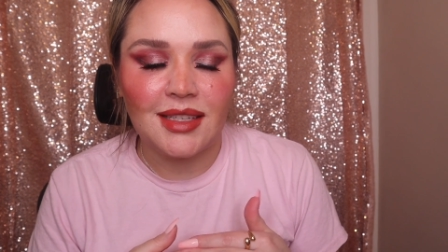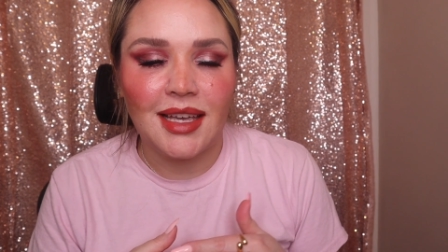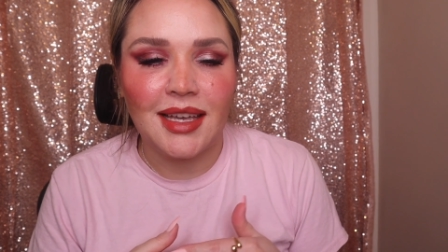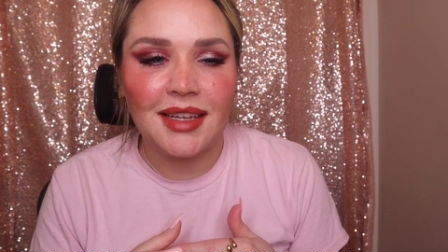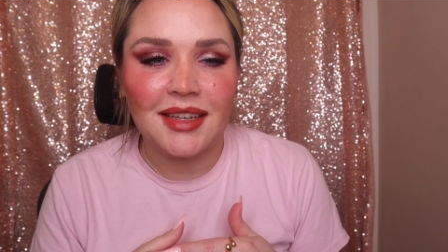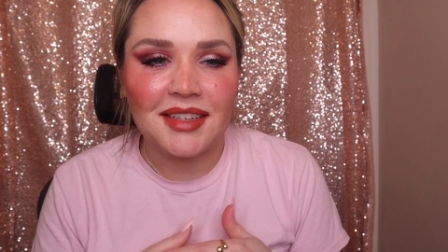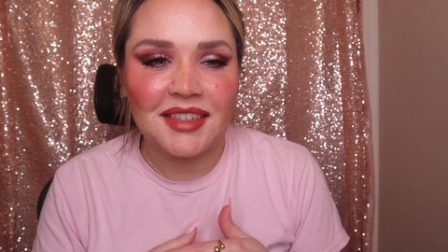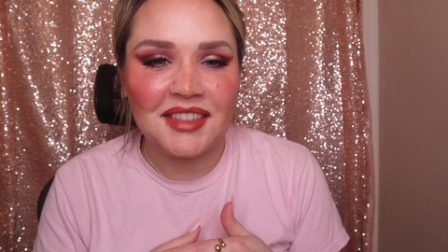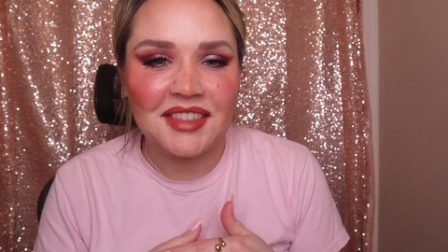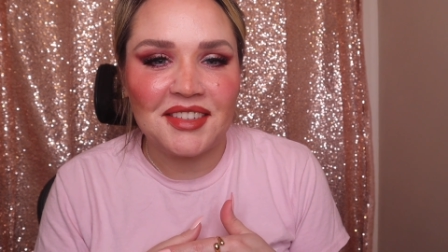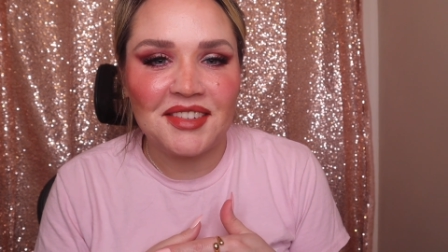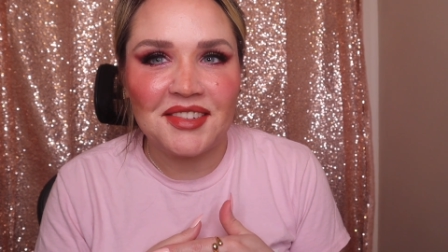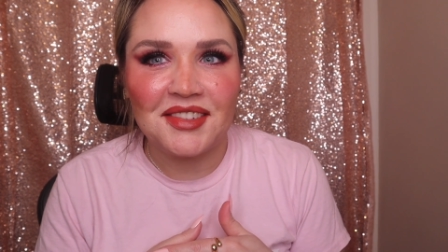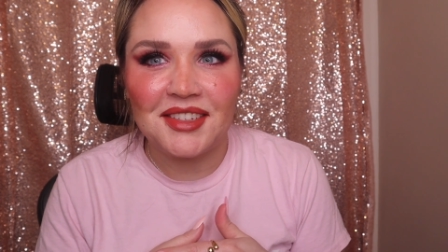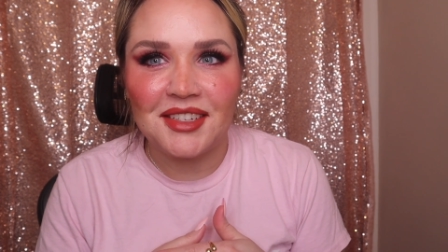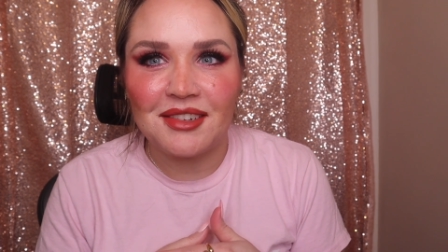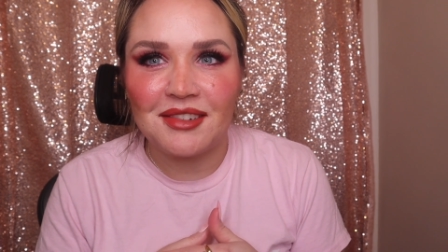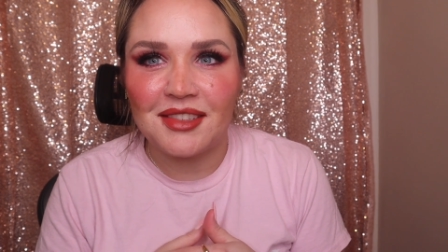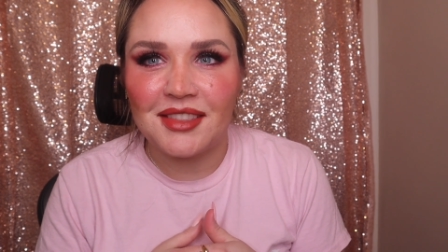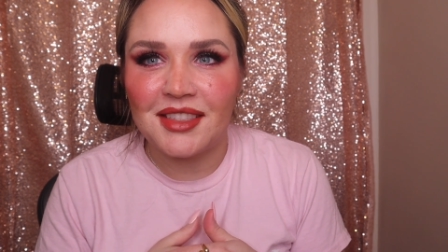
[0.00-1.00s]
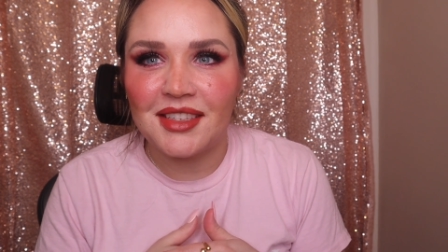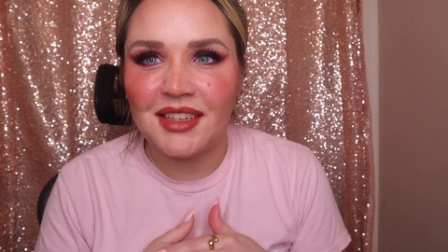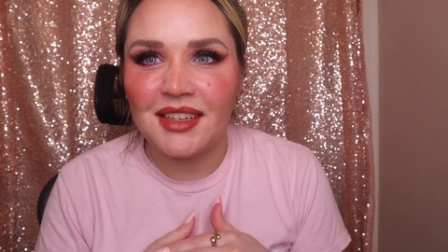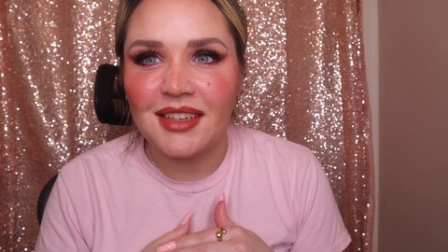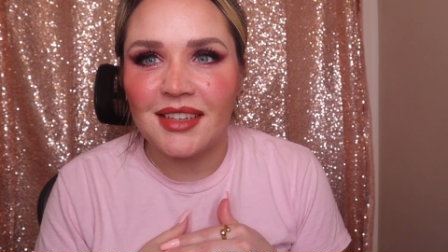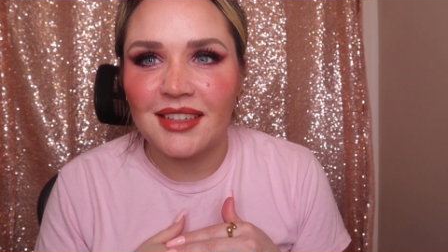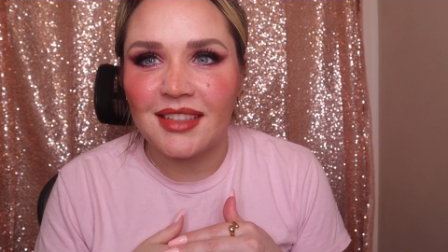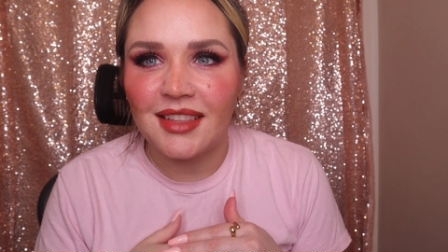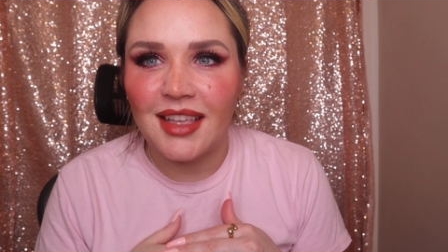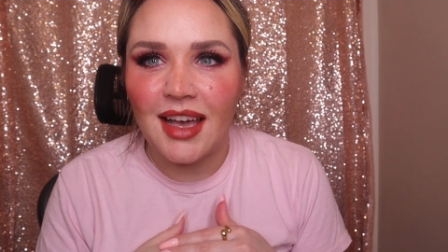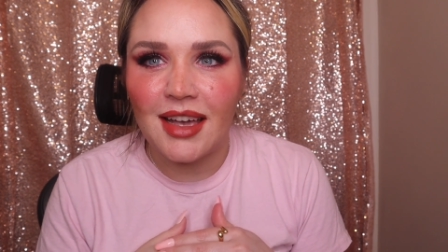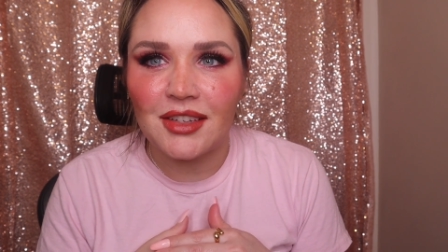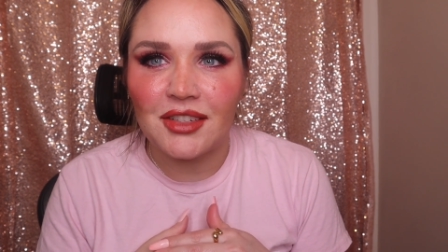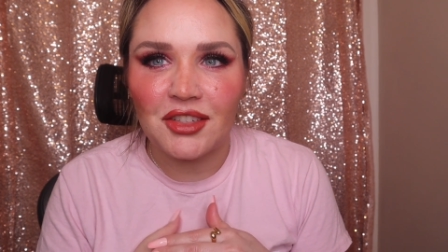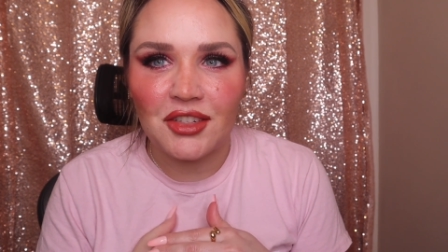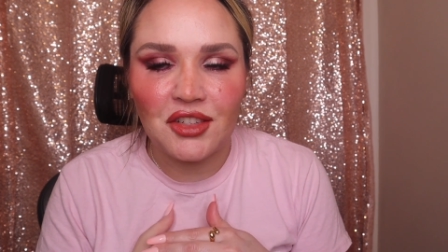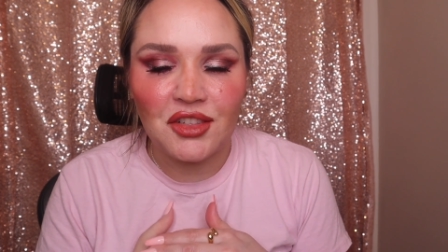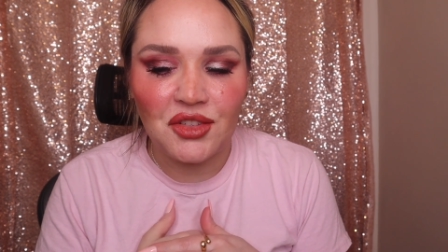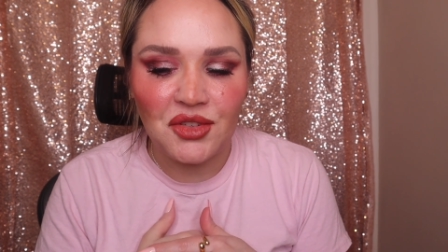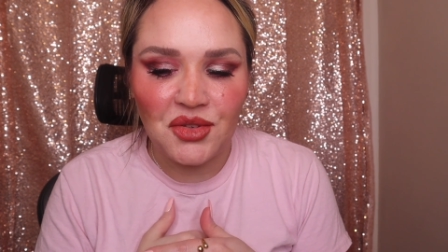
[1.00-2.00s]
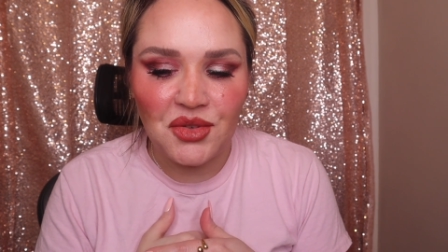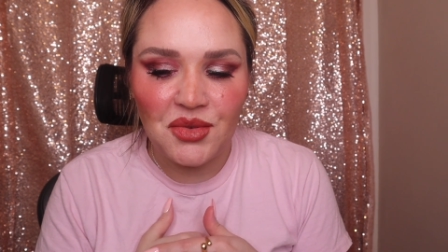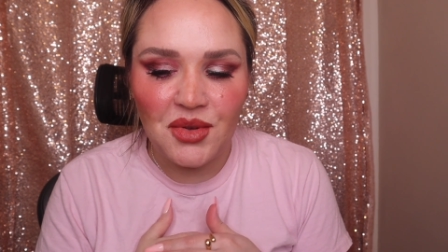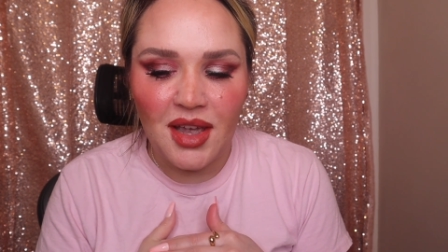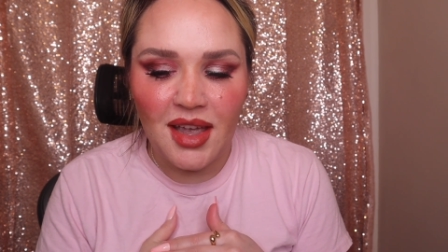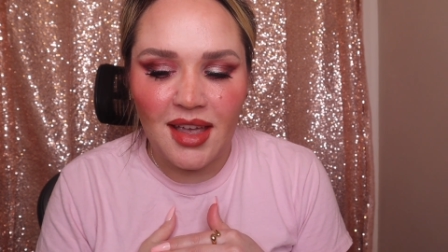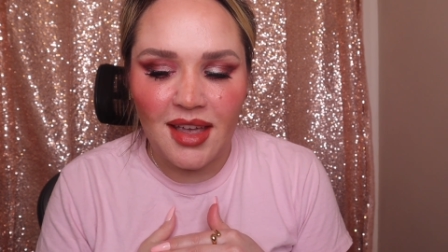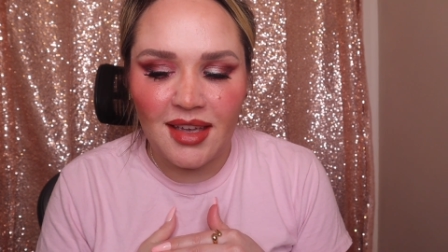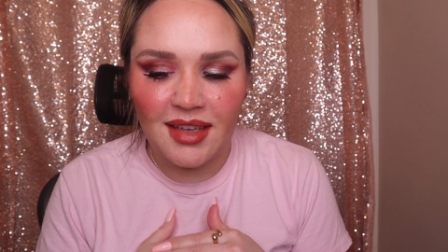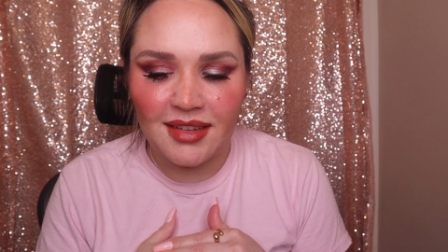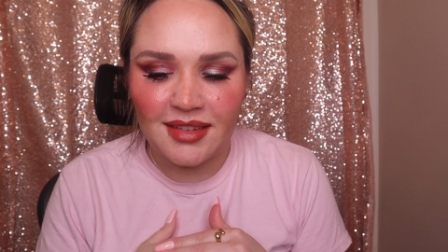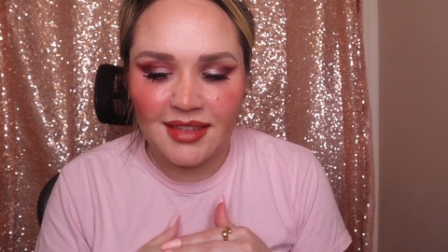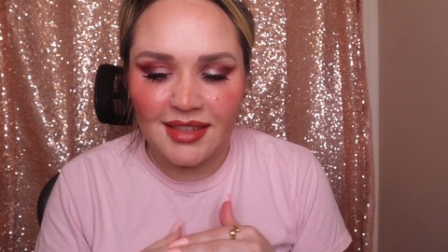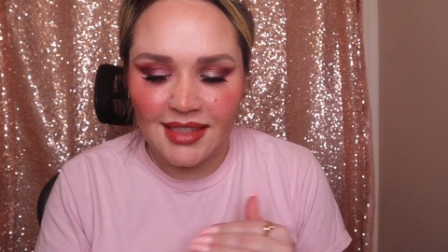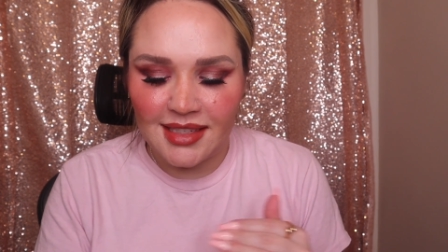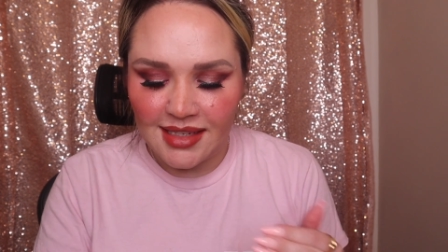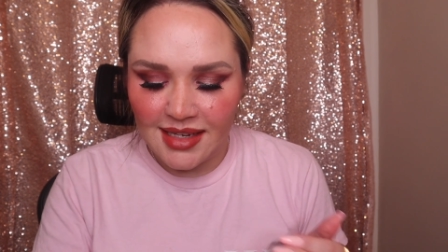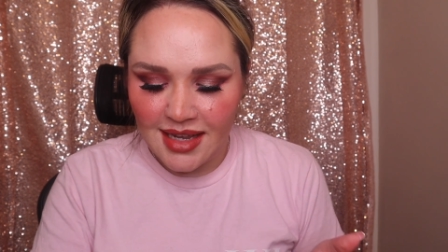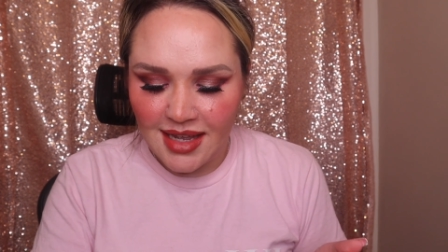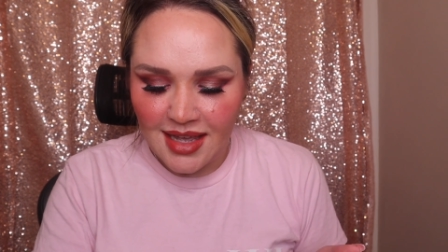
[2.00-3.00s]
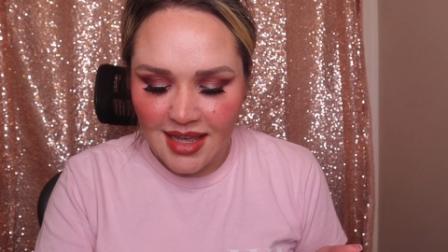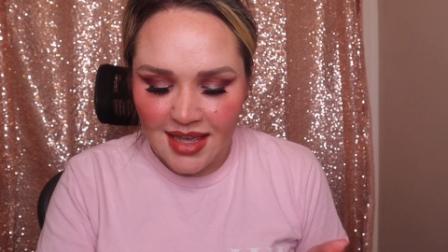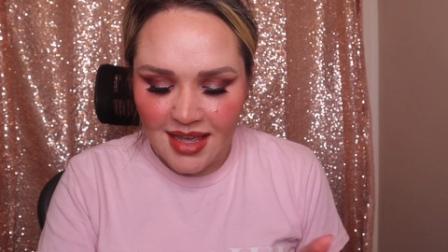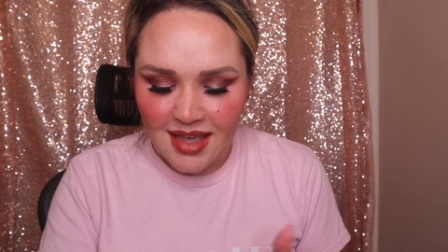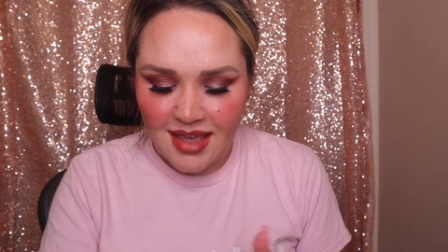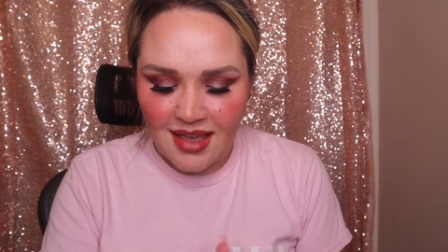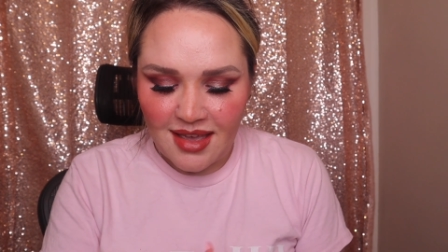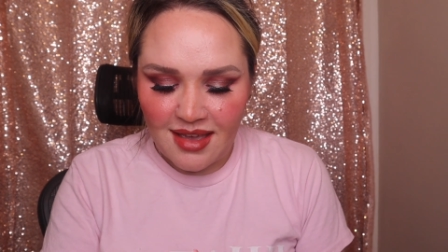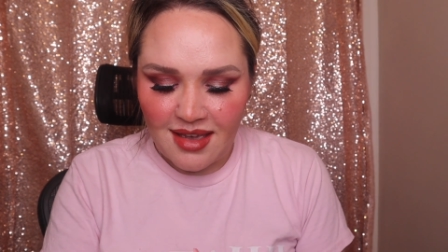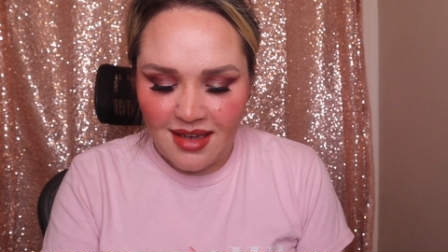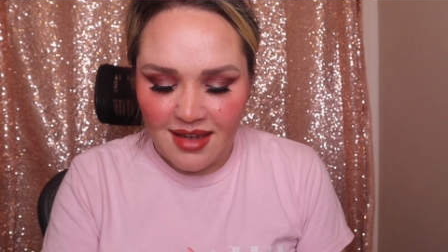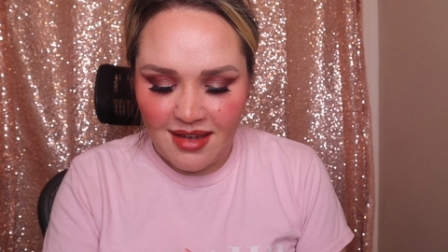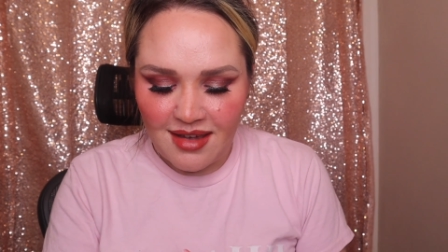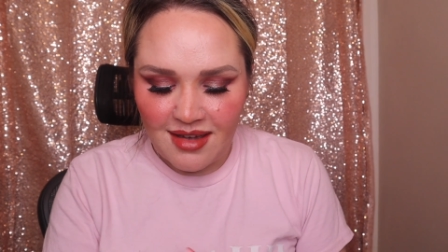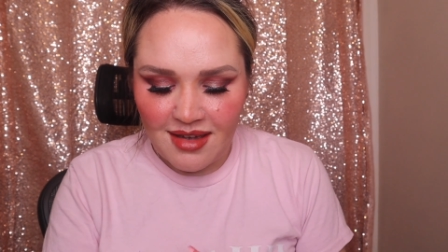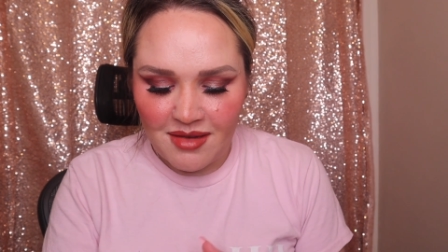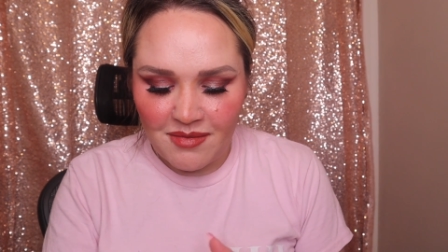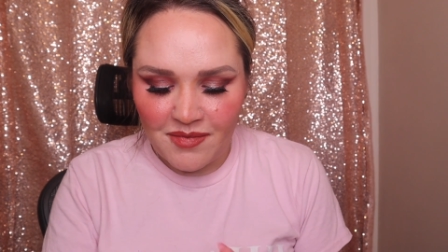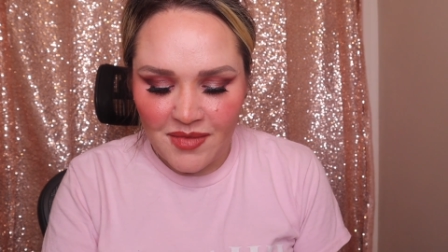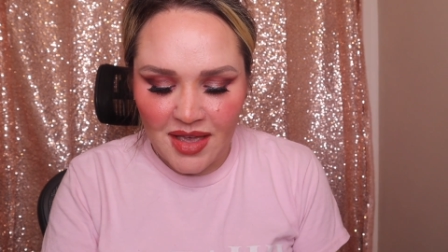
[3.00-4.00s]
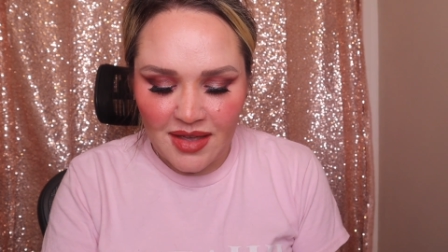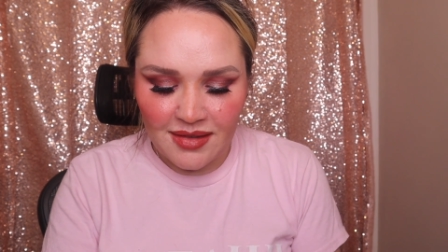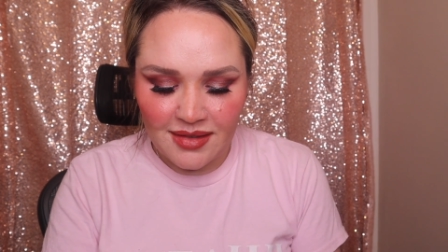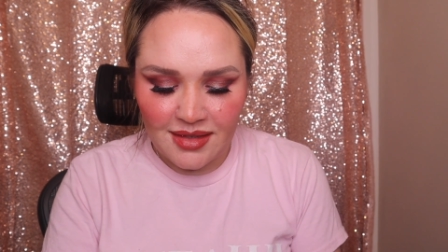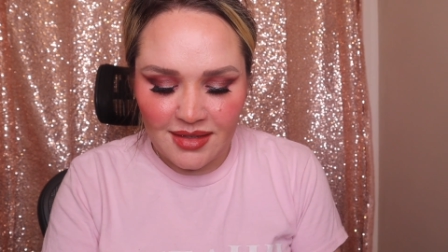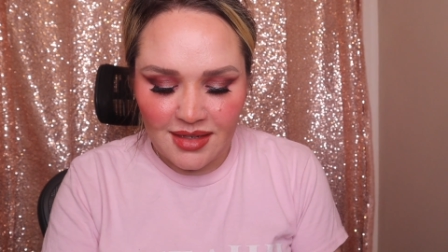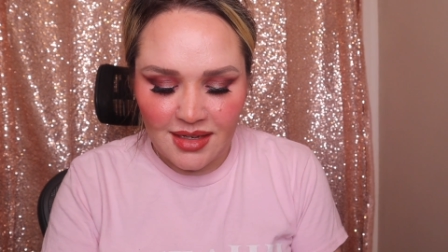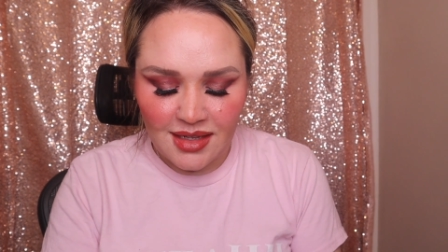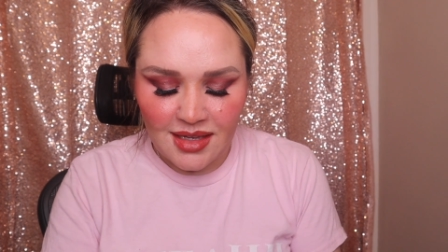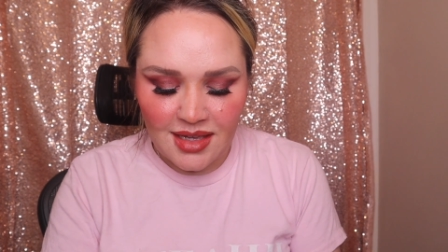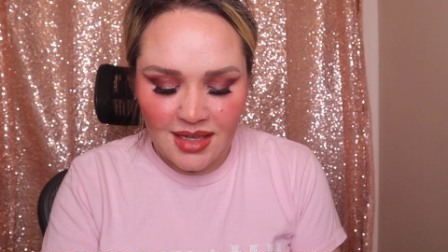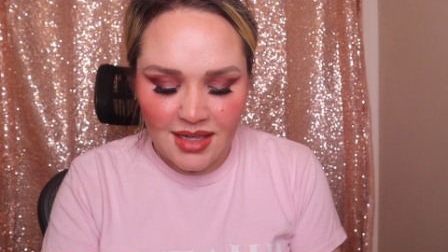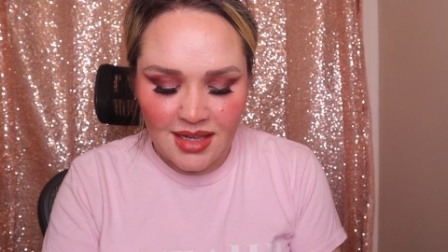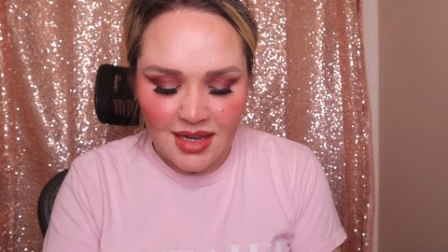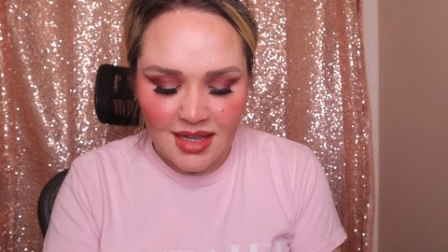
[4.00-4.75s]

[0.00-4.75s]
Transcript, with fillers: like to deal with the lash glue and um, how sticky it